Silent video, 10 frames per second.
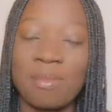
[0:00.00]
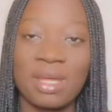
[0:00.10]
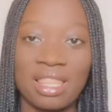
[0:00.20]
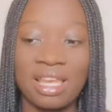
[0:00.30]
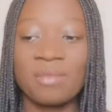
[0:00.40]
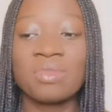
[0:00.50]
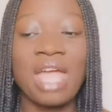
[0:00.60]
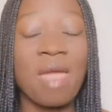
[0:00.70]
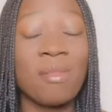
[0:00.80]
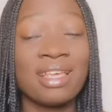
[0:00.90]
there, but then
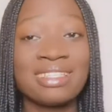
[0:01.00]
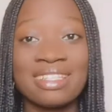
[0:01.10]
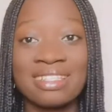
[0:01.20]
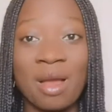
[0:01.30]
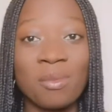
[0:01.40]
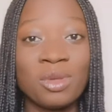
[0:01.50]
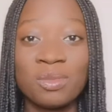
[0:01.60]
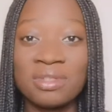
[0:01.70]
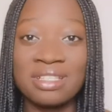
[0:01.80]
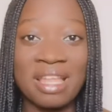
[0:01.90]
I mentioned some
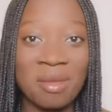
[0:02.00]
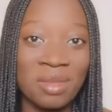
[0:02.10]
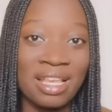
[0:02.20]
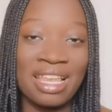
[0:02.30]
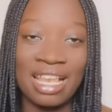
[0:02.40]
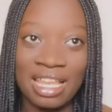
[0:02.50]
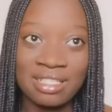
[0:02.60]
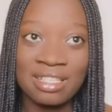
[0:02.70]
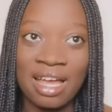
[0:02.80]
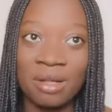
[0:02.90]
people's name in the
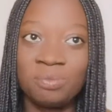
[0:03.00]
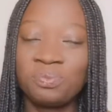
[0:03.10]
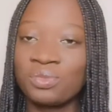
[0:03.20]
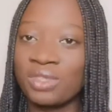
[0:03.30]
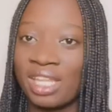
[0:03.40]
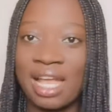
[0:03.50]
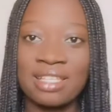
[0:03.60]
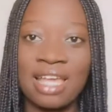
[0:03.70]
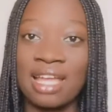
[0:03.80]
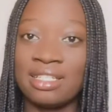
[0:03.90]
letter
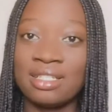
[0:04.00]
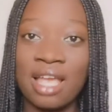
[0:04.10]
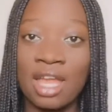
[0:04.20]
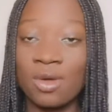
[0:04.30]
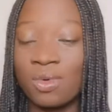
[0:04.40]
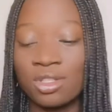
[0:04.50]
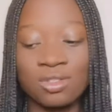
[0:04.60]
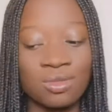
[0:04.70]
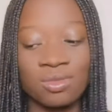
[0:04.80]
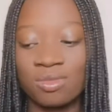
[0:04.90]
that I don't
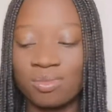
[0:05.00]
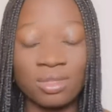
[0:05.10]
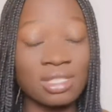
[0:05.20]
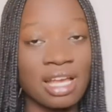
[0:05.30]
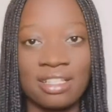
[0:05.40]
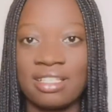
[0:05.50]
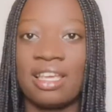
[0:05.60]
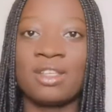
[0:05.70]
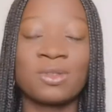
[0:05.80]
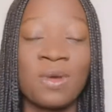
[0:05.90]
want to put out
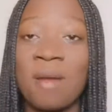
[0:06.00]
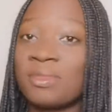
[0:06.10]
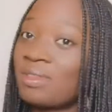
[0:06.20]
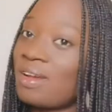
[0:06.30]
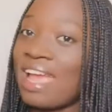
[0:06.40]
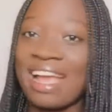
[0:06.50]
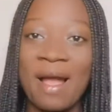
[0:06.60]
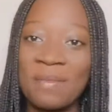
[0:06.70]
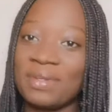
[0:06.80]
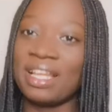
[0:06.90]
here, so I'm sorry I
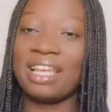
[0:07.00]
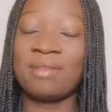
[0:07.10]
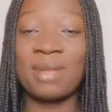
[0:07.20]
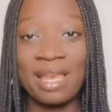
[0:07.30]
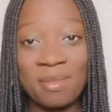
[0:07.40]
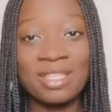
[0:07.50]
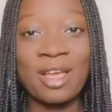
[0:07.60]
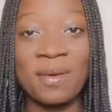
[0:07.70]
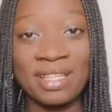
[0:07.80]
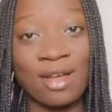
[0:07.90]
can't put it there. But let me
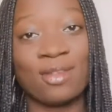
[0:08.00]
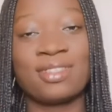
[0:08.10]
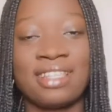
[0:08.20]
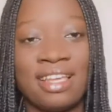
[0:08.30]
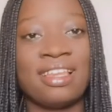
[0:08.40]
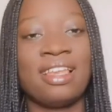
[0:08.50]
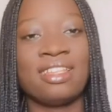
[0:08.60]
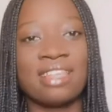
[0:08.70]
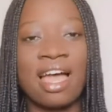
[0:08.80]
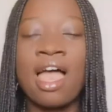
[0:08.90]
tell you what I was saying in the
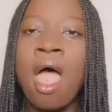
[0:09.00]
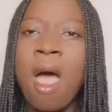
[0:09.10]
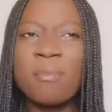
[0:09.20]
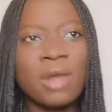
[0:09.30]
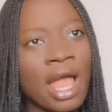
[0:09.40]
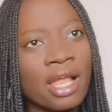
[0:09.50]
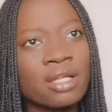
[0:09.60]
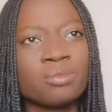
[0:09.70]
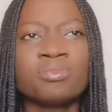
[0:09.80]
letter. I'm like,